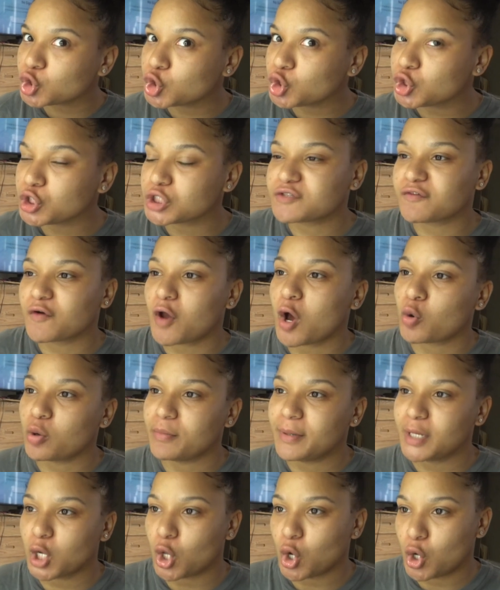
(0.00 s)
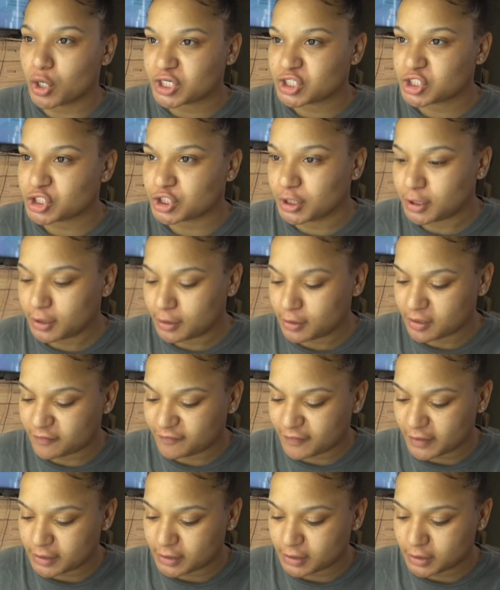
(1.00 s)
this vlog will be long as shit
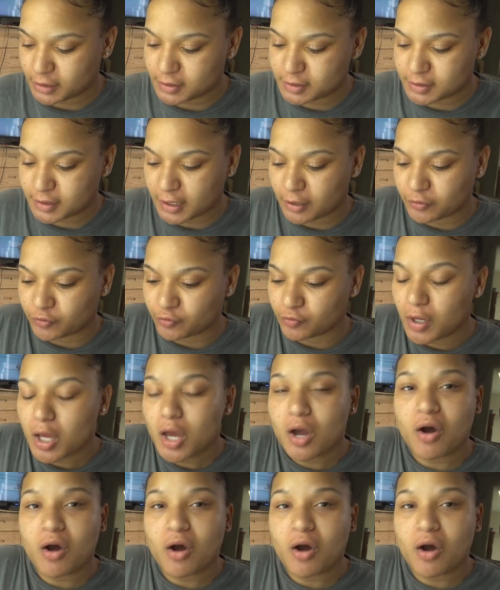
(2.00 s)
if I did stay through.